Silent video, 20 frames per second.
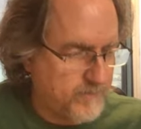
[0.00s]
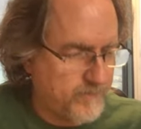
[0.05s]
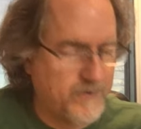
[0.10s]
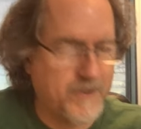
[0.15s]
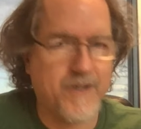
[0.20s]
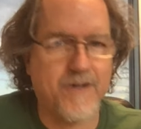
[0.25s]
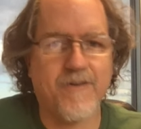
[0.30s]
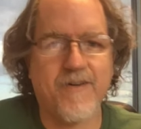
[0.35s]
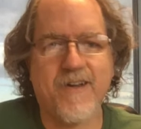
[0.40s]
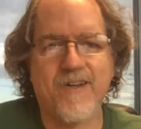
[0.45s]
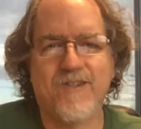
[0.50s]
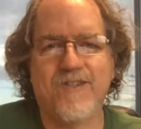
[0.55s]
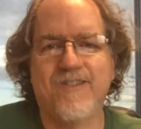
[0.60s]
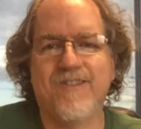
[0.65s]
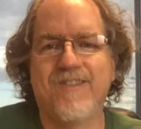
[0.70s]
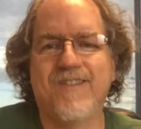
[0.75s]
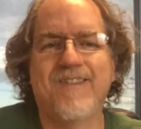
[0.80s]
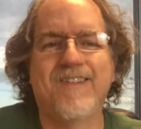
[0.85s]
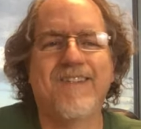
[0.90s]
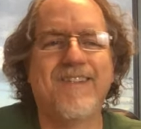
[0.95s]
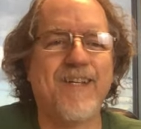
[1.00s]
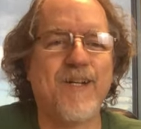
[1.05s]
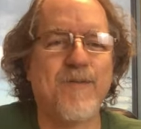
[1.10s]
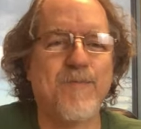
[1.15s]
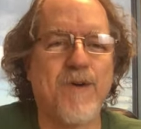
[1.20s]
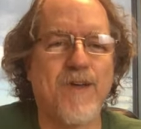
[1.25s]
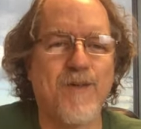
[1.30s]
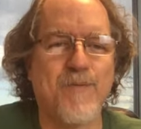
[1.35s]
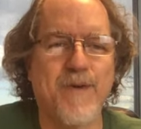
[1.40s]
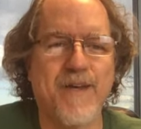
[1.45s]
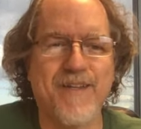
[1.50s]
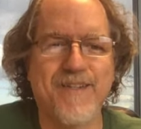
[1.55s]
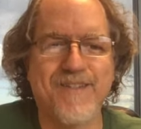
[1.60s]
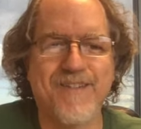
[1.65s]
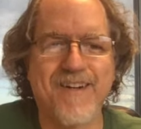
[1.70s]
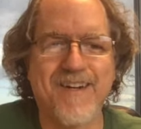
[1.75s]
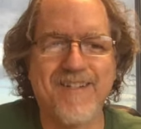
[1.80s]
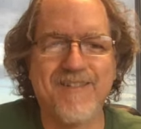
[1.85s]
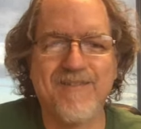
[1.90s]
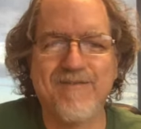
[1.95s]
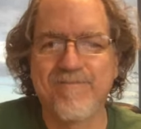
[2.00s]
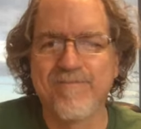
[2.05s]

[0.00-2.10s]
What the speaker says: iterations. Clean up all the mess, right?